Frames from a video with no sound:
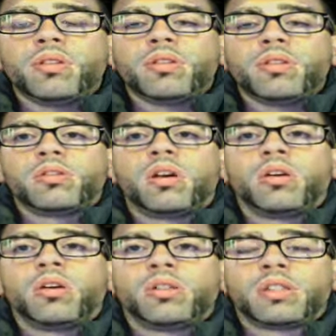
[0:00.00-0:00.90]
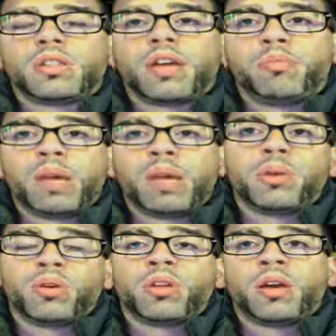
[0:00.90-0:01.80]
So I'll just have Baby
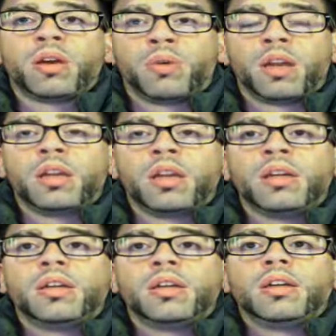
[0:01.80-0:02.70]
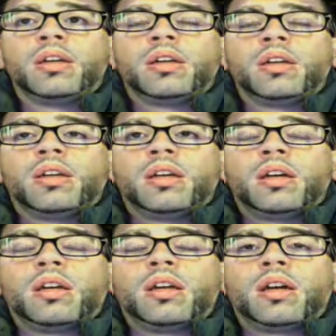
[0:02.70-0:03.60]
All That I Want
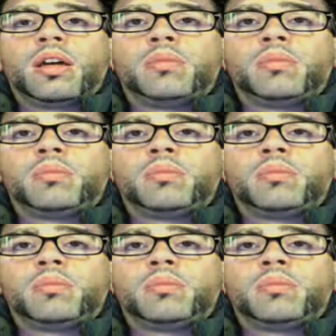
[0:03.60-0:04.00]
um,